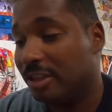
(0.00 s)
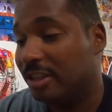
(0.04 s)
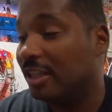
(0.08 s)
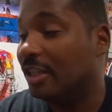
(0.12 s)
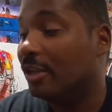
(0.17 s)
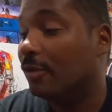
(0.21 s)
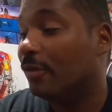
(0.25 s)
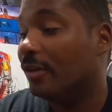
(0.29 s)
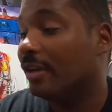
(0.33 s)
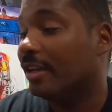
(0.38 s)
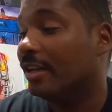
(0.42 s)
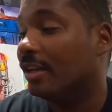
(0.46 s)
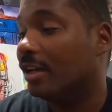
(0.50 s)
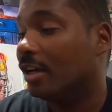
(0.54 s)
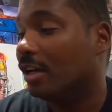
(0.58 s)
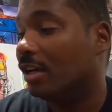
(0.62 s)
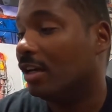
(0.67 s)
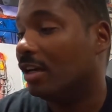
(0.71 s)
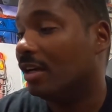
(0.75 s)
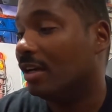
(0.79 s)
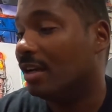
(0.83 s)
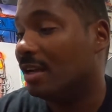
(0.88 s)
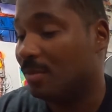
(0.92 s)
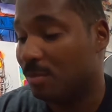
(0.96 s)
genuine
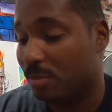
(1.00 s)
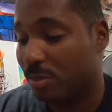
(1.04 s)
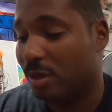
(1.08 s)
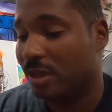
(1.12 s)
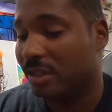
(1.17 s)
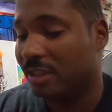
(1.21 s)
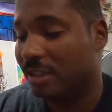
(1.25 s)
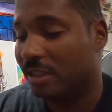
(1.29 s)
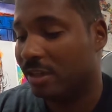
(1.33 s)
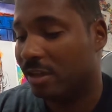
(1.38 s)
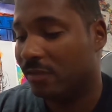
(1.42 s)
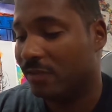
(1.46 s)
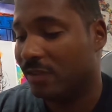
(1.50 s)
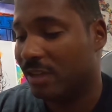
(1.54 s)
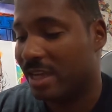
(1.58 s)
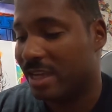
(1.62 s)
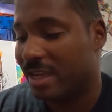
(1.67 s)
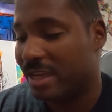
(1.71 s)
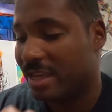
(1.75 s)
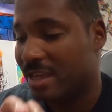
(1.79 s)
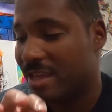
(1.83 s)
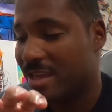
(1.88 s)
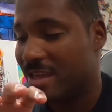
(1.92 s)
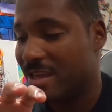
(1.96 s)
uh, impression of
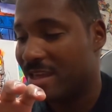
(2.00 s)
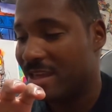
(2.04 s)
like